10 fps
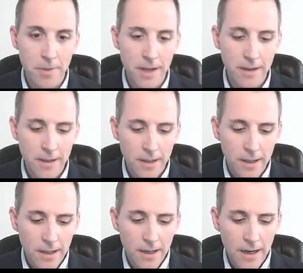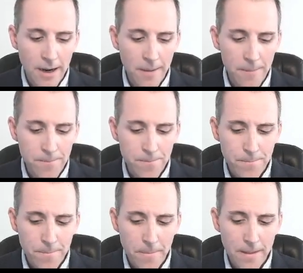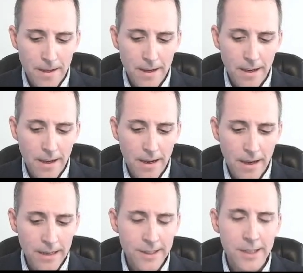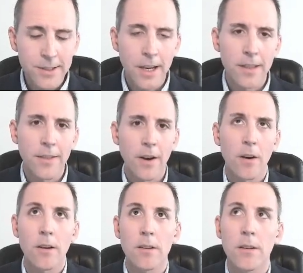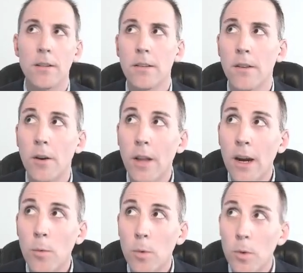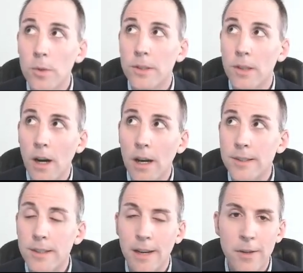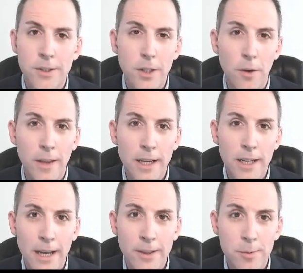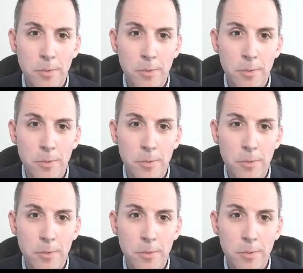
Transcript: But as I said, there are a lot of rules and laws and evidence code that guide this